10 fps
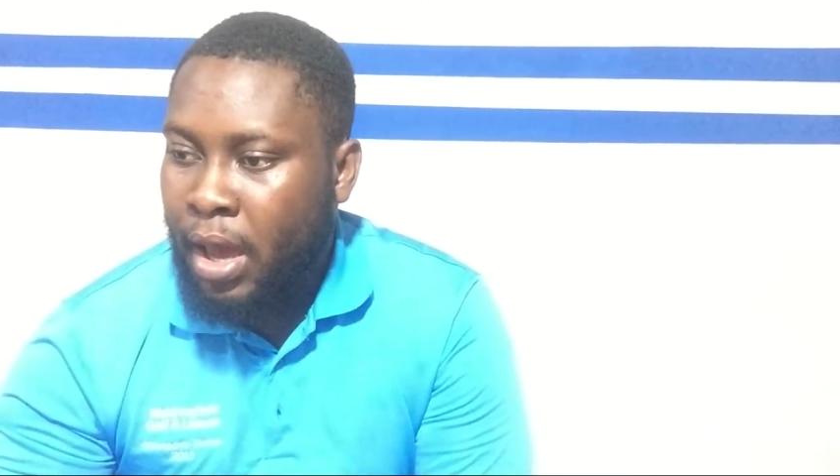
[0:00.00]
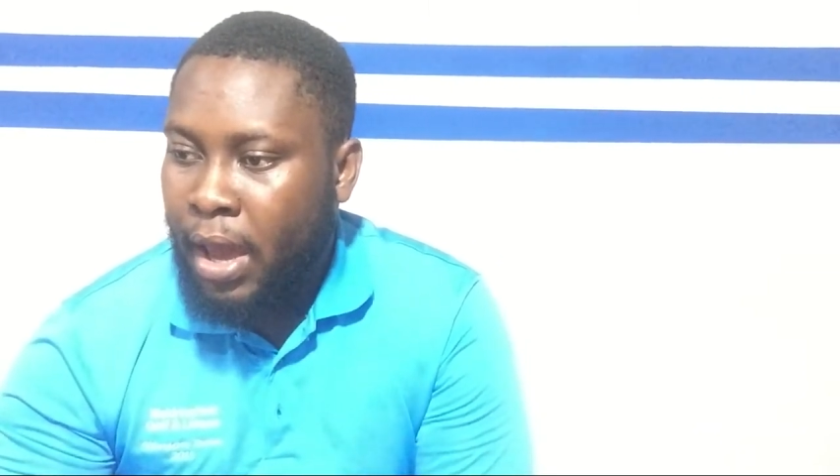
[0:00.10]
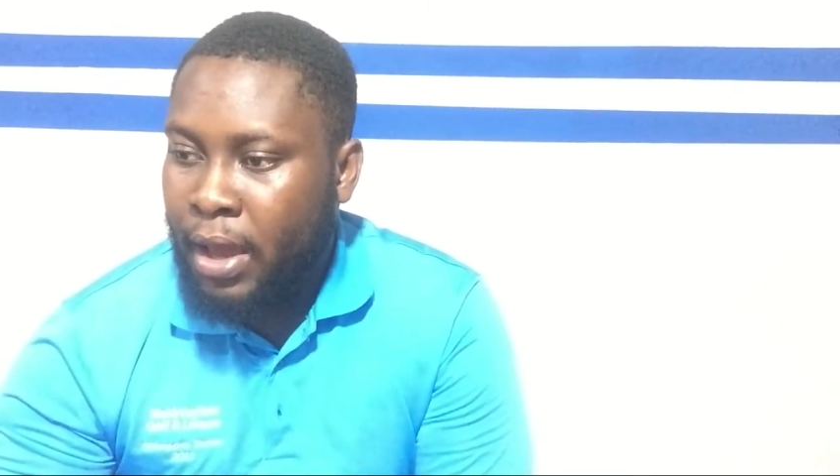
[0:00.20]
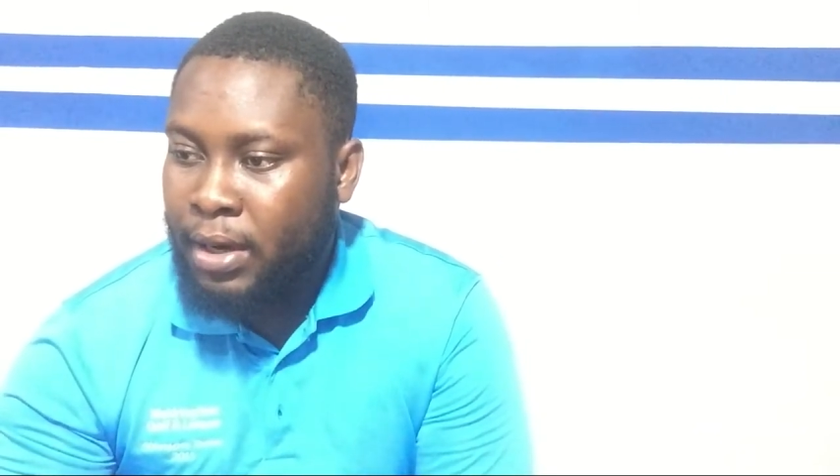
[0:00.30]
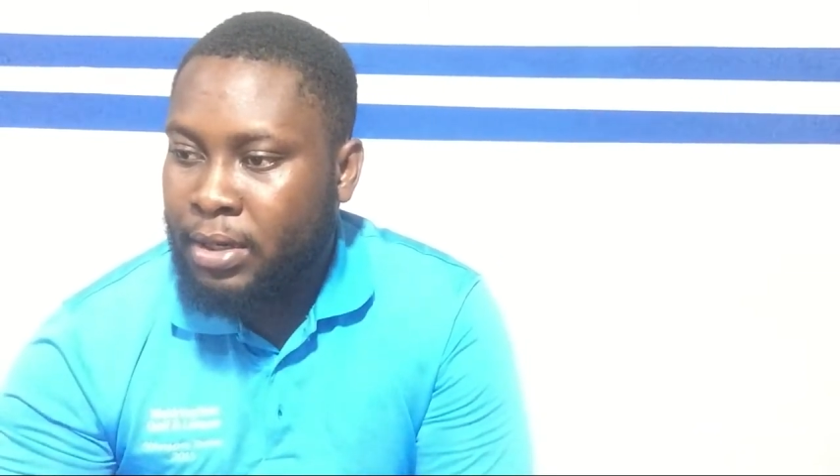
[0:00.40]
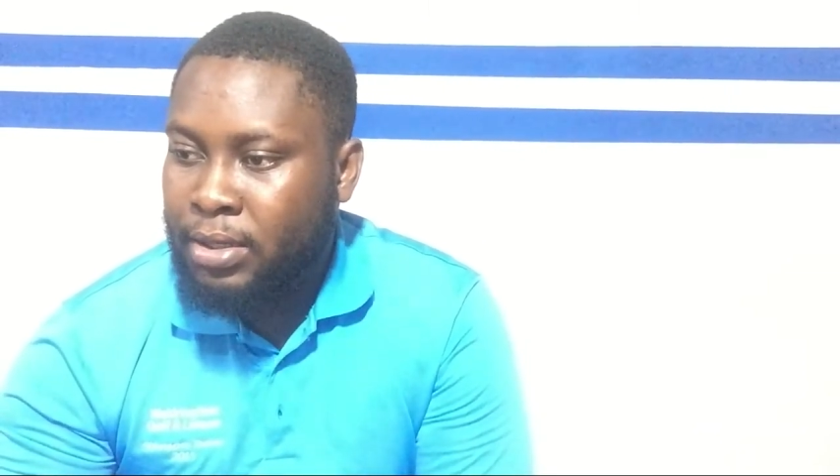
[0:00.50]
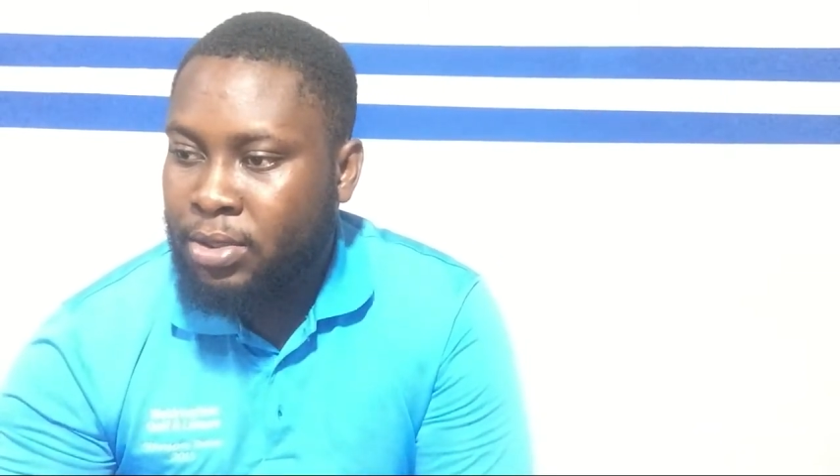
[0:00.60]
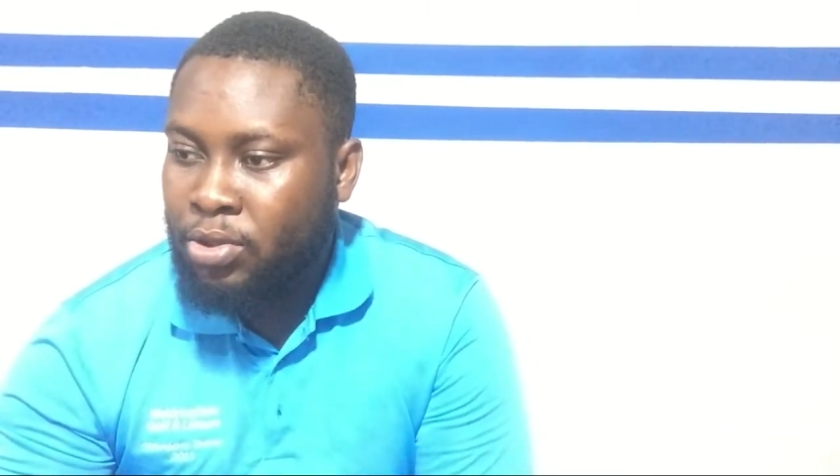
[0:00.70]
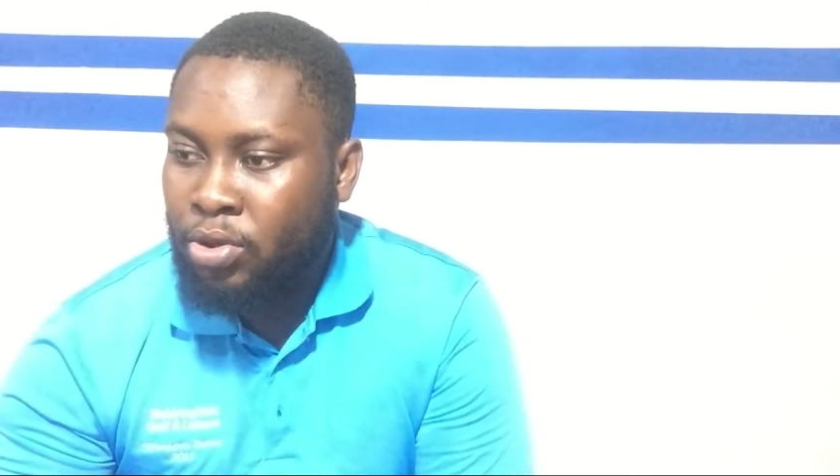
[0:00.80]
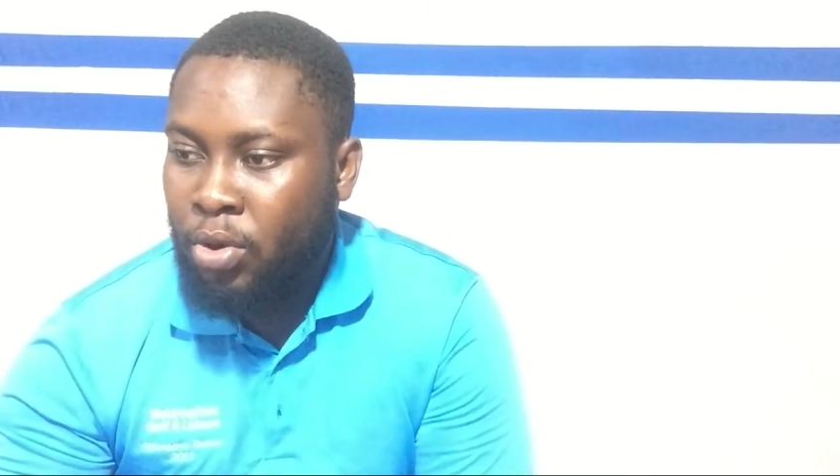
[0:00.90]
and
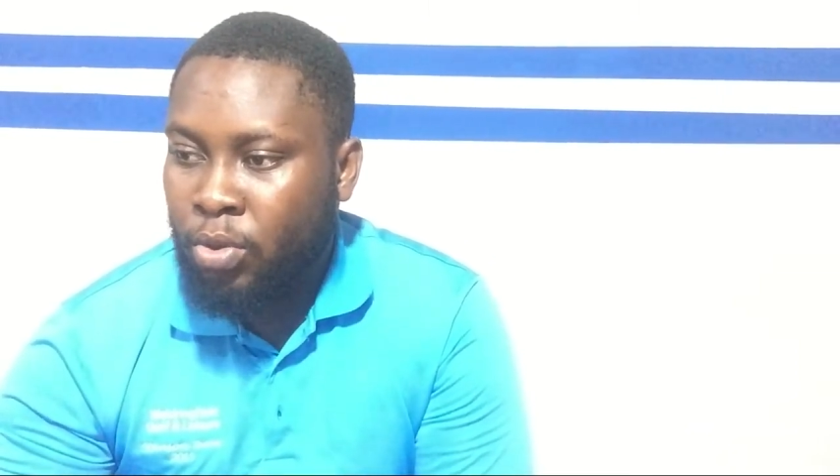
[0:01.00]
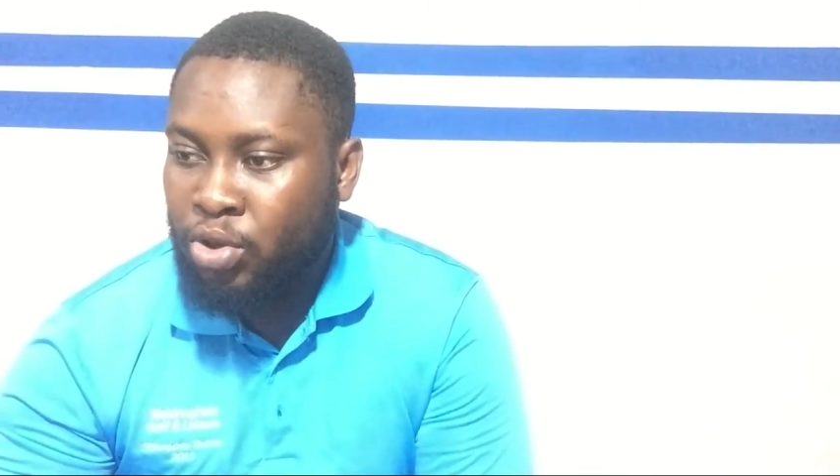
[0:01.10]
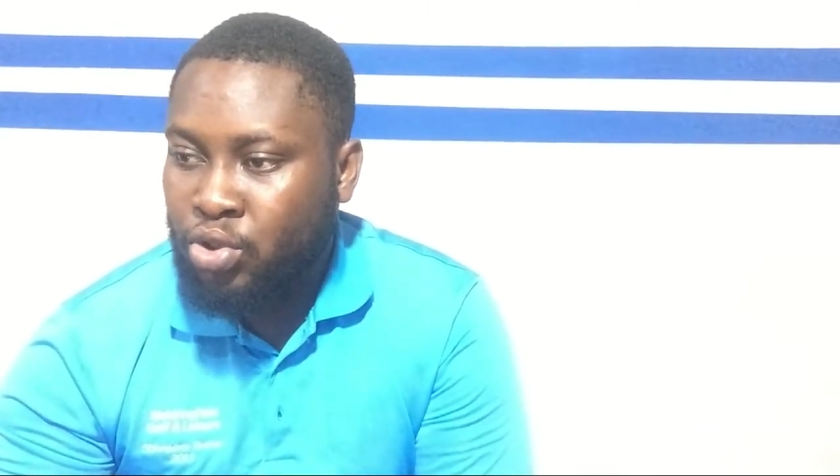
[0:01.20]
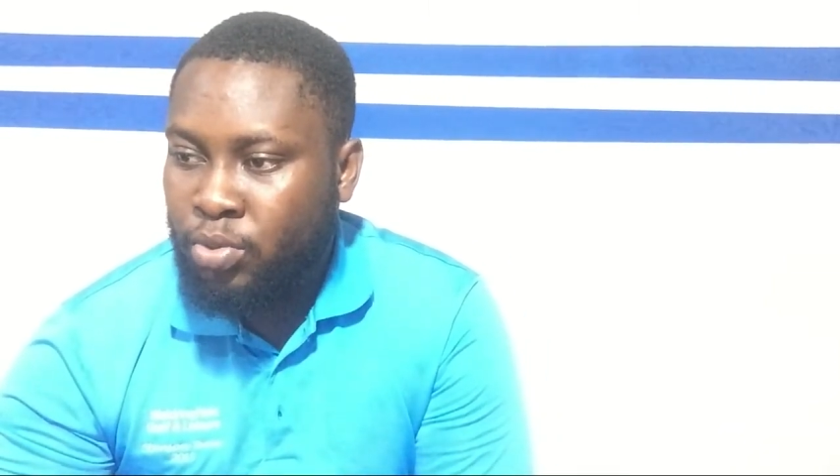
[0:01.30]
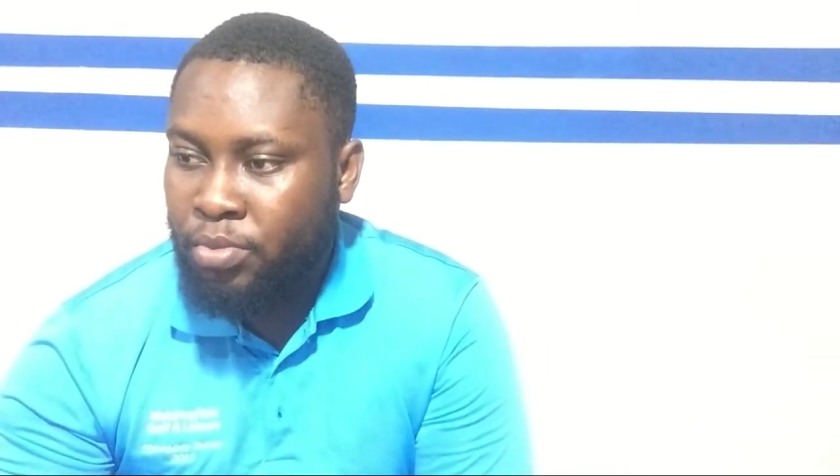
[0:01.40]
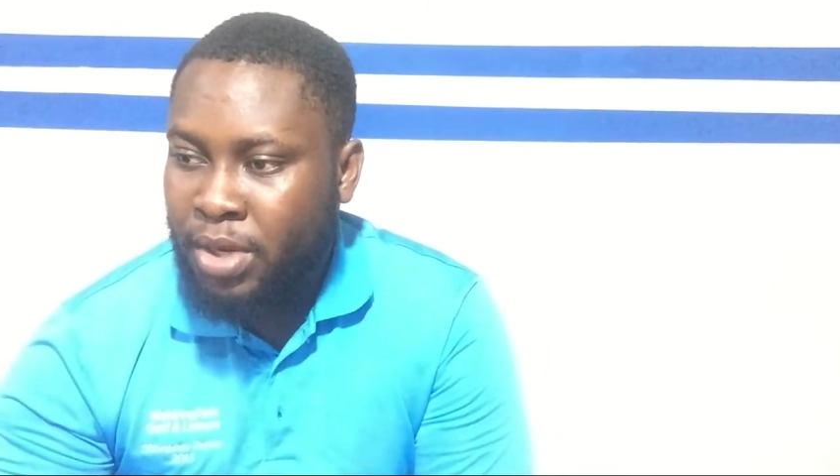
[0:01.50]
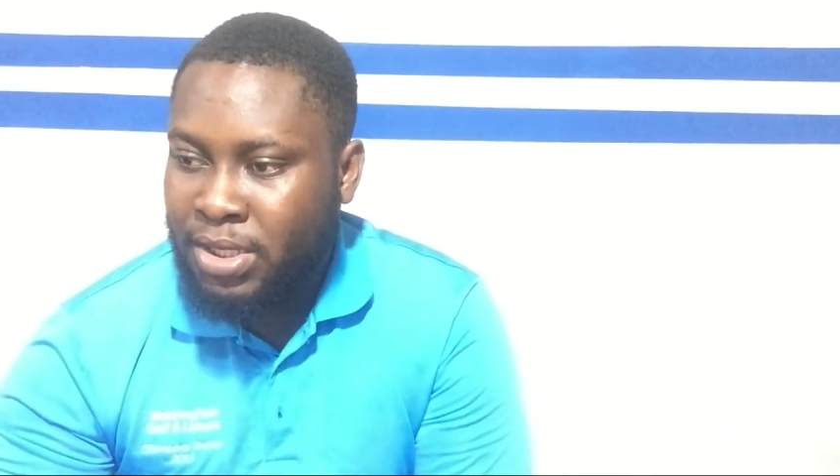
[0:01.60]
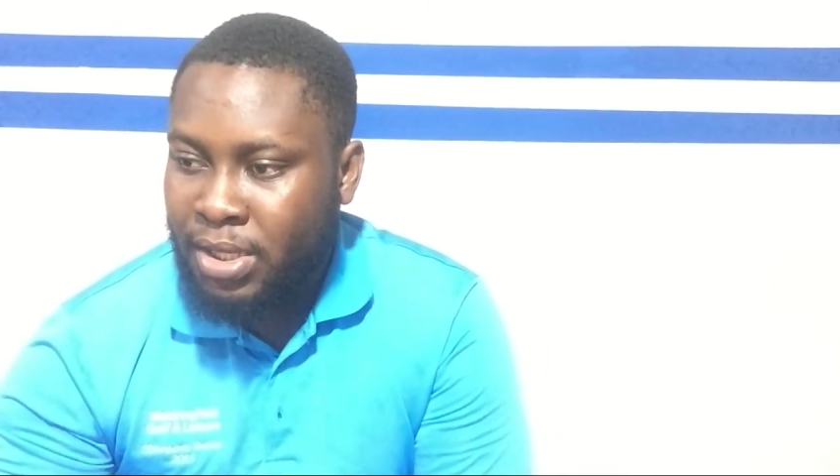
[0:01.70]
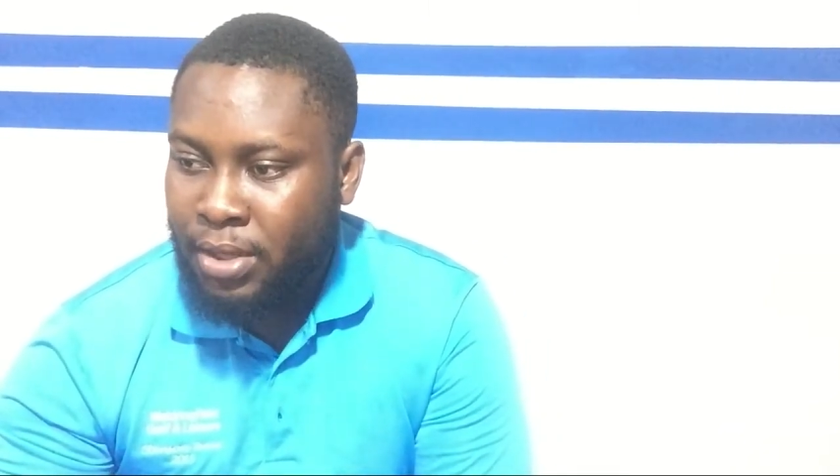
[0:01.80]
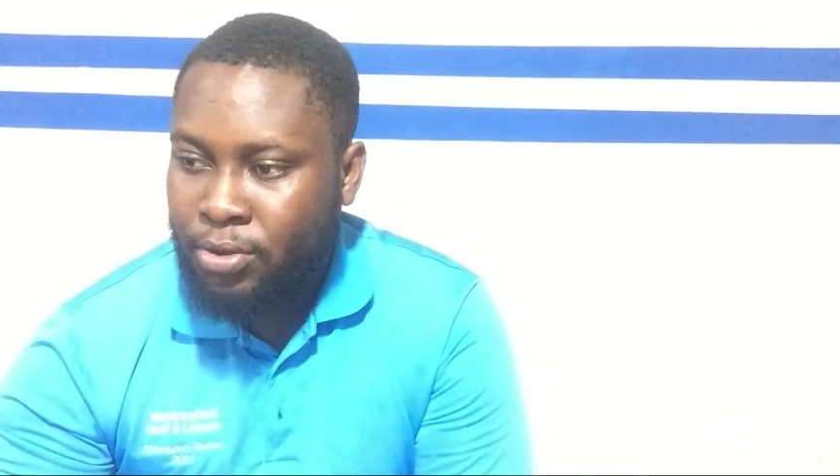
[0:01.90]
you don't want to miss it.